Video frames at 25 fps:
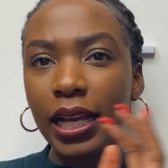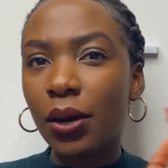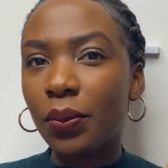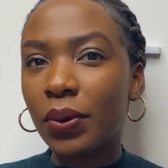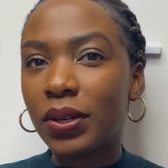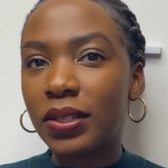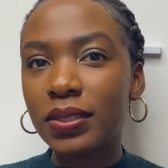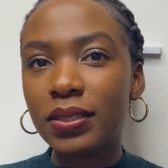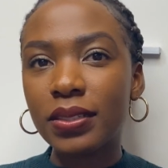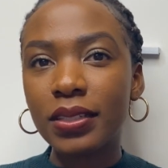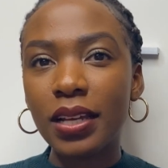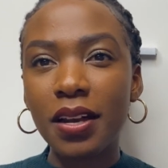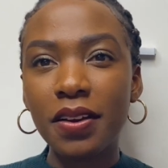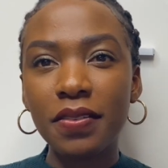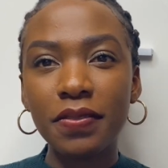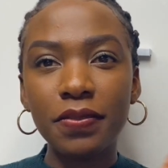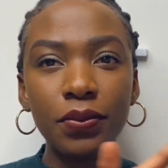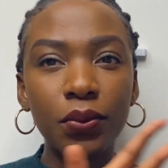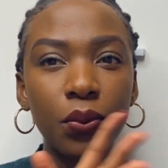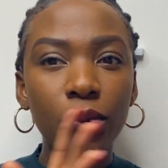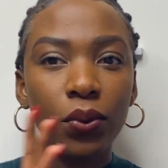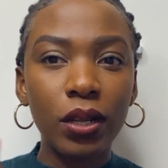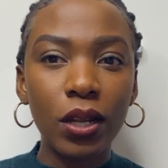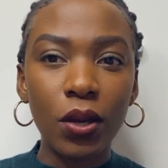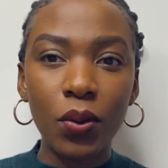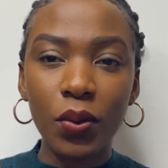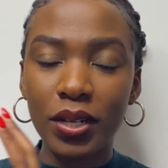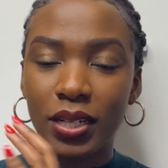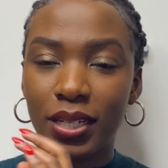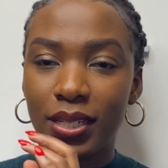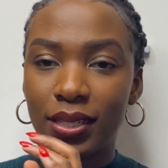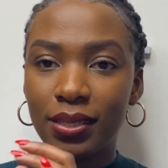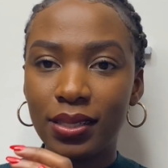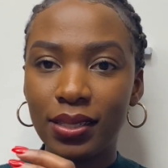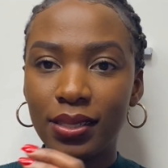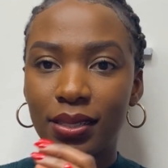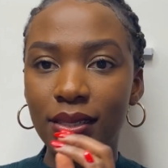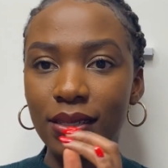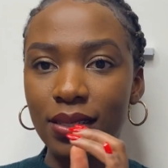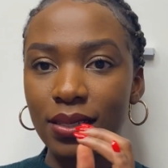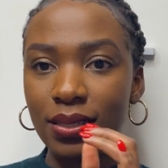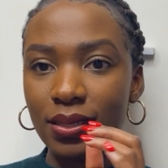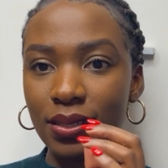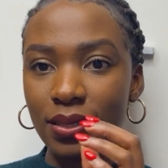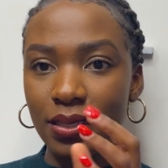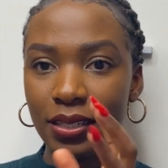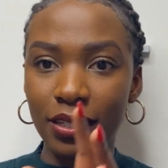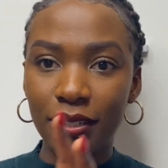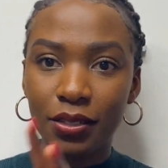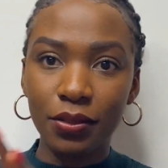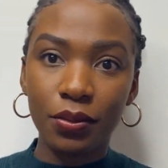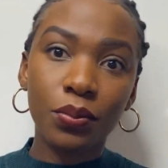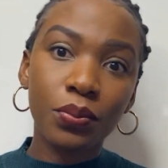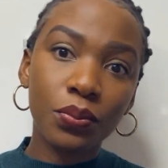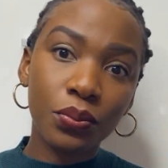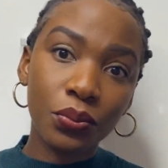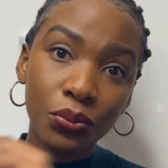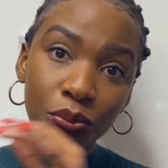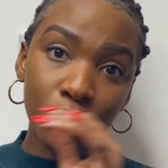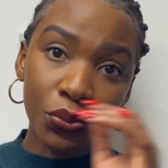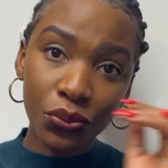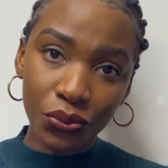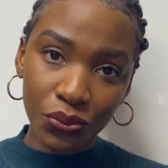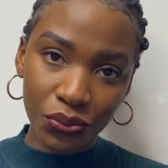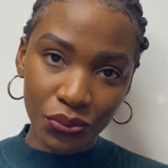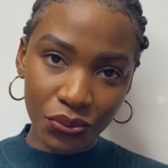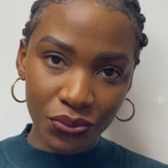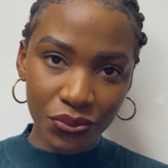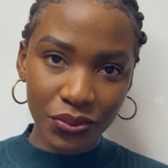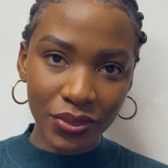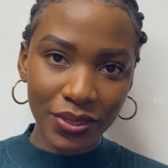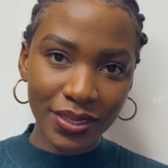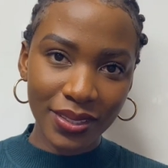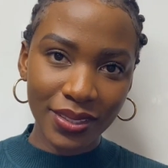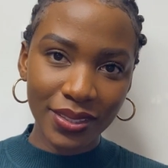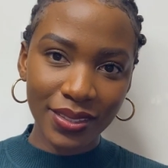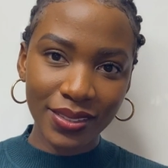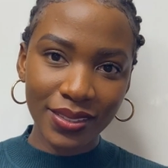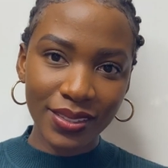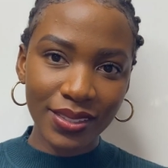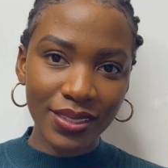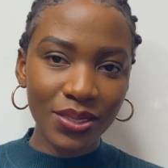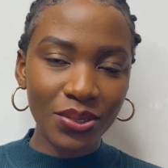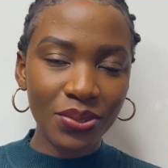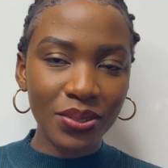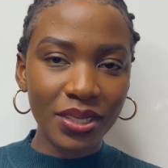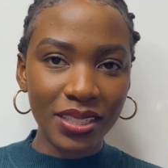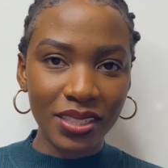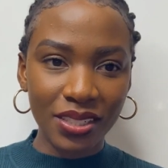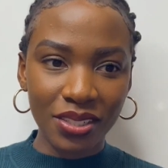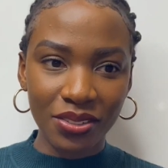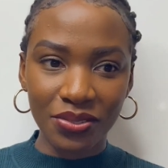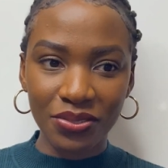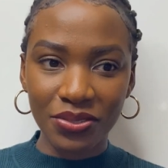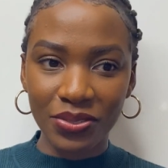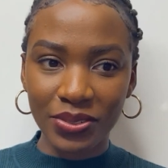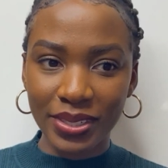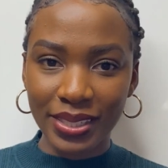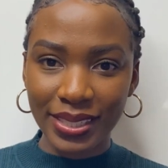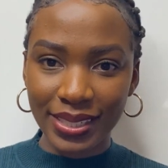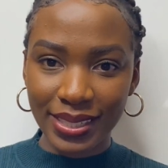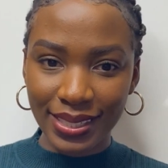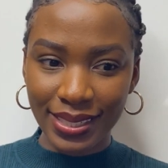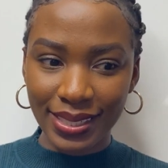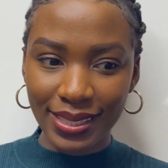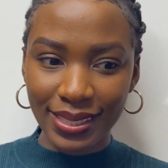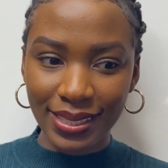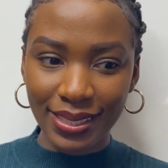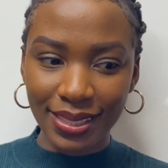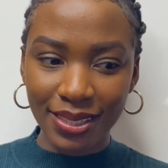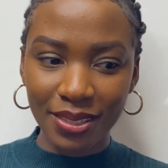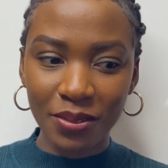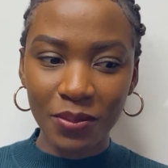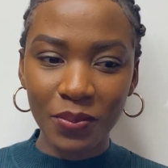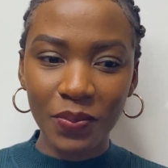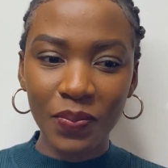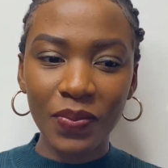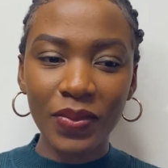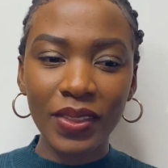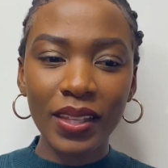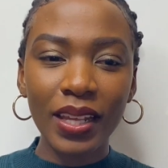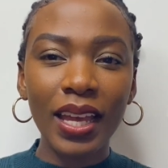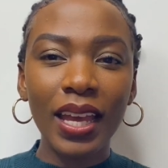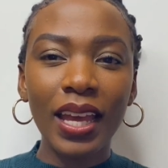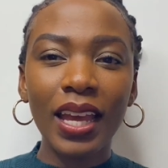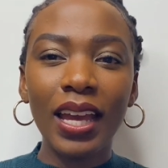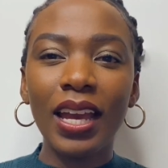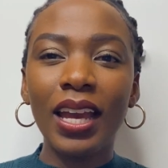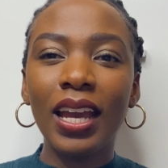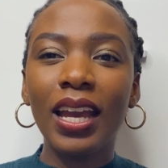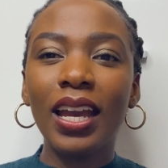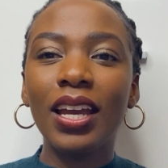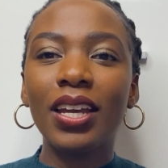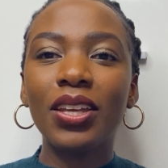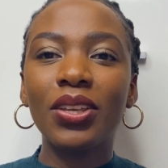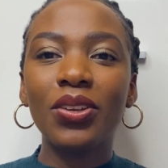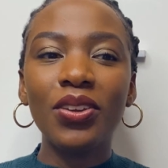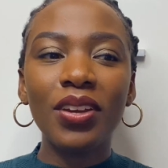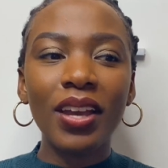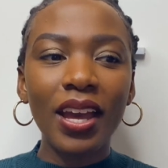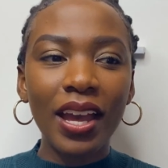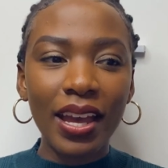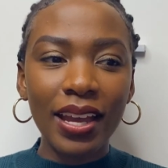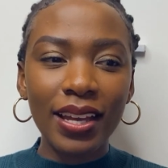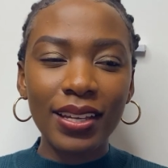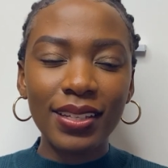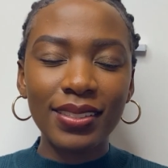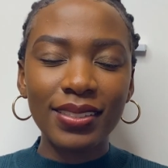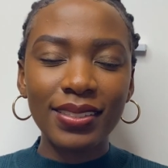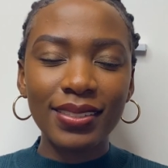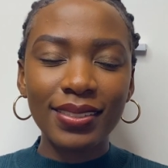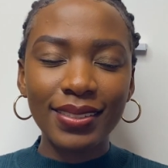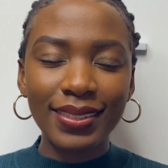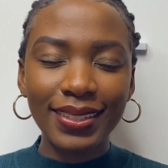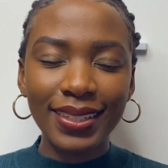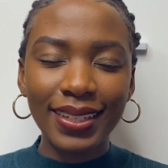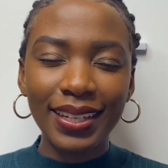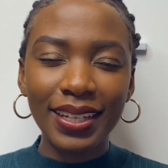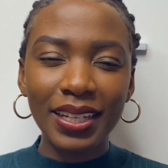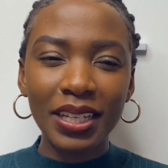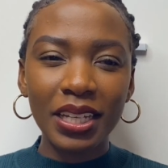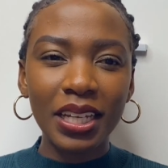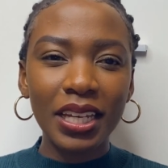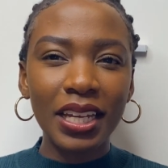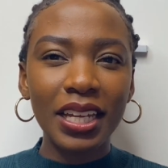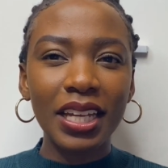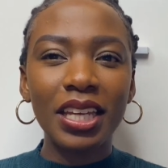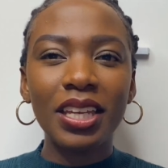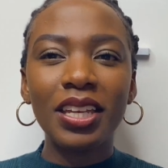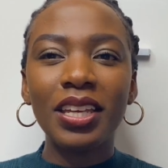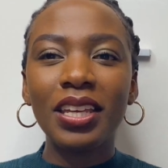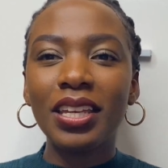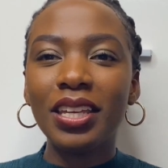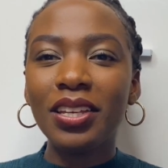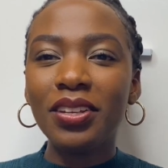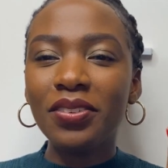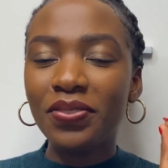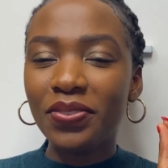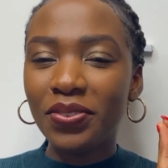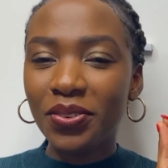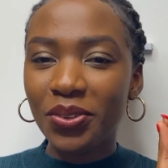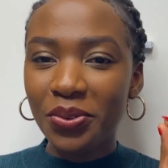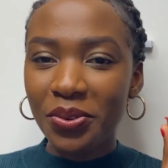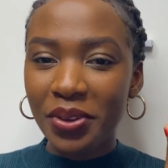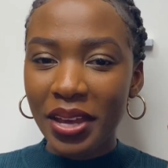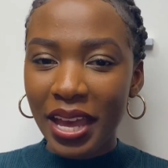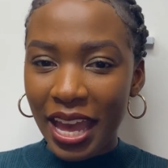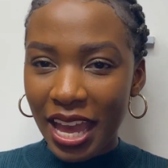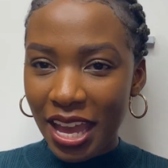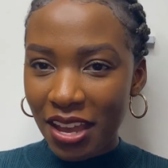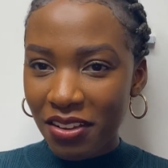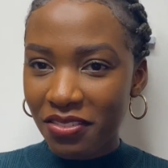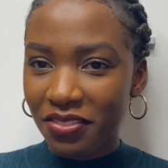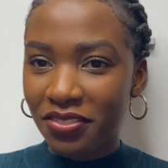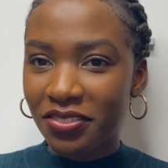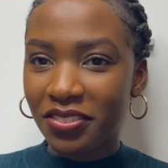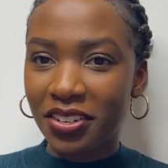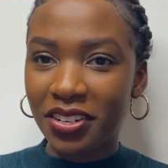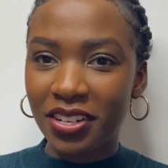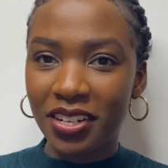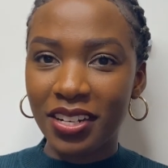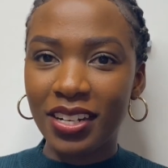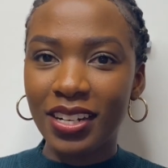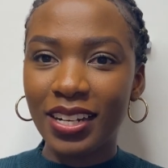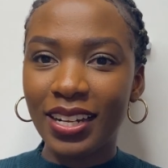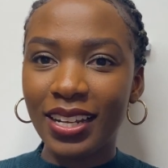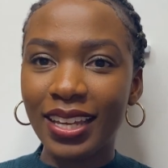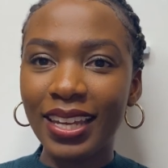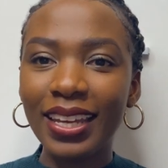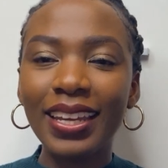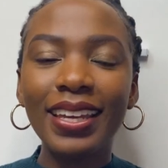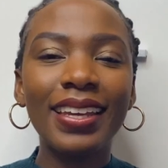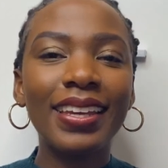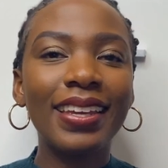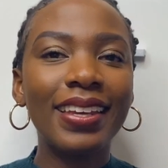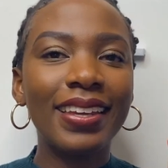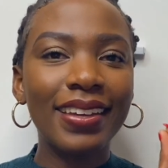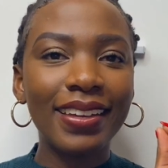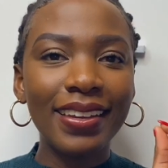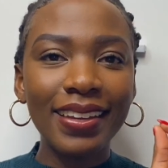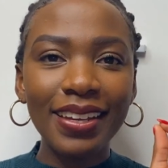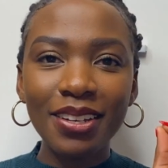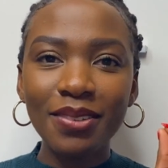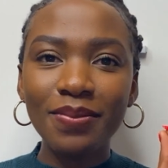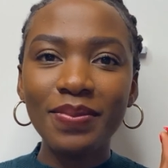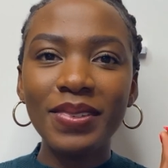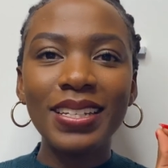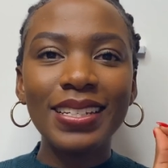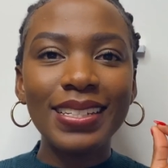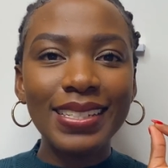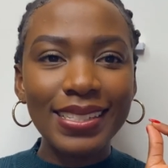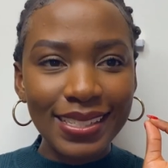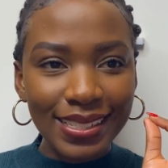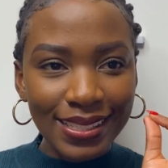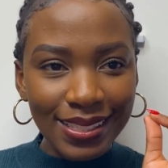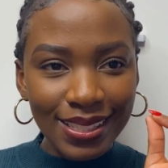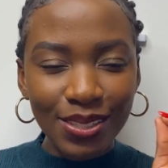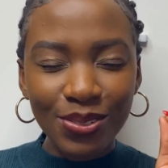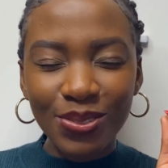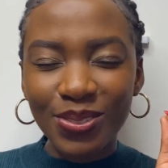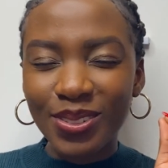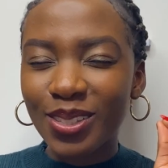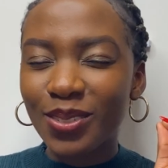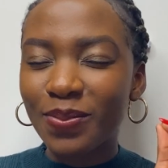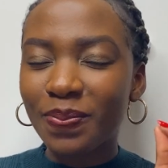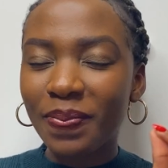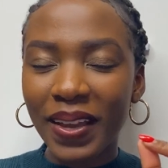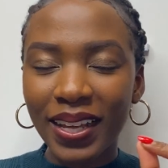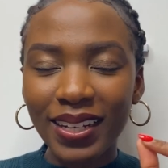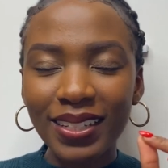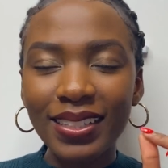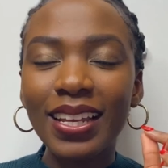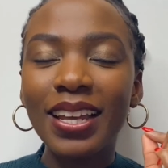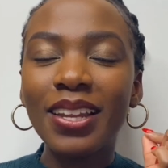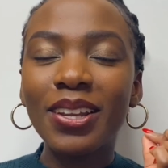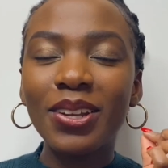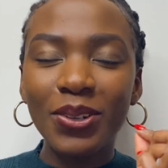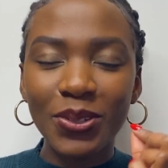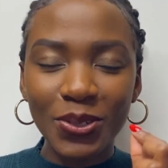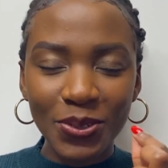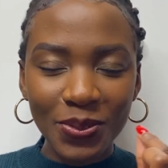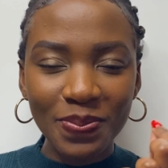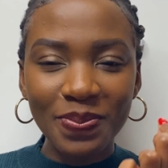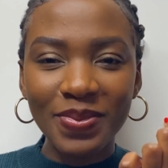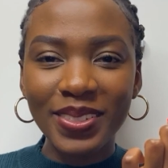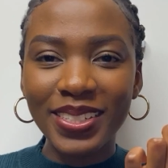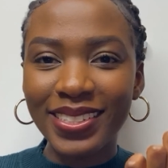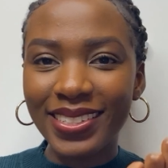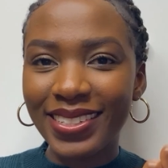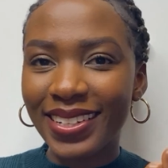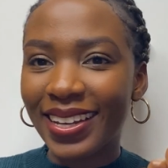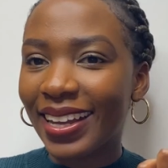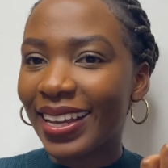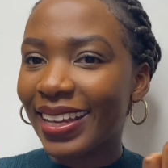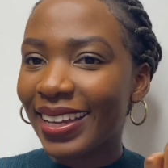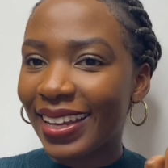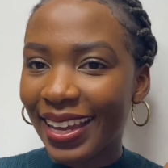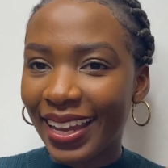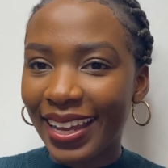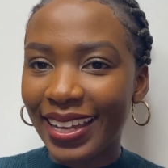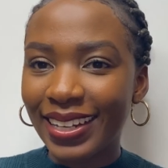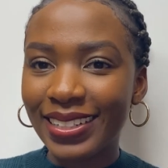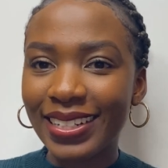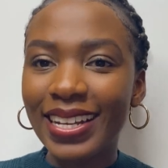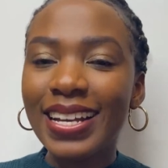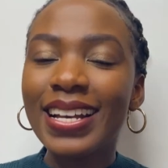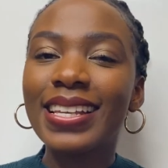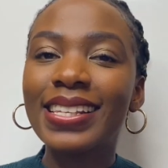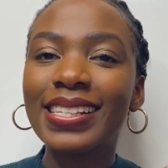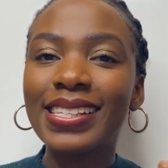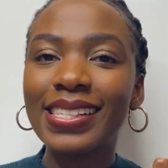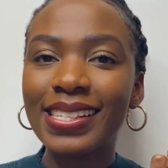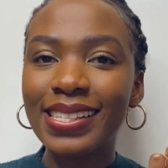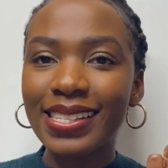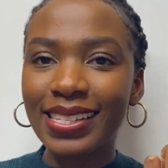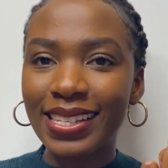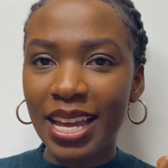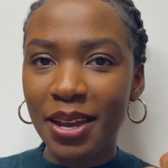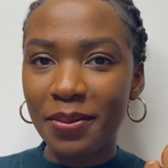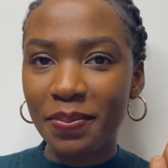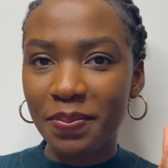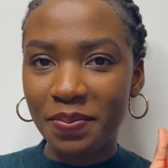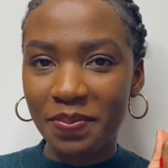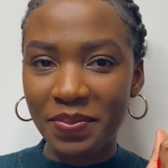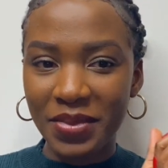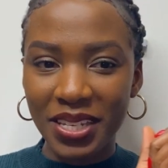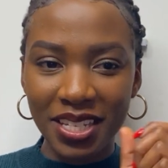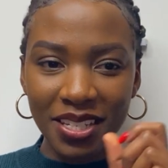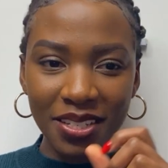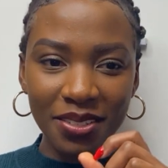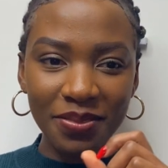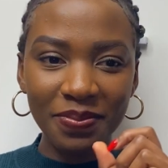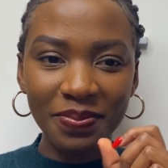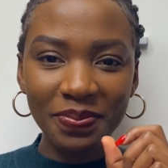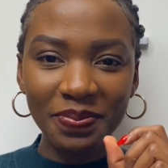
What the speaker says: our stuff, all our necessities, and move to a different city. You guys, if you ever hear me disrespect Lublin again, slap me.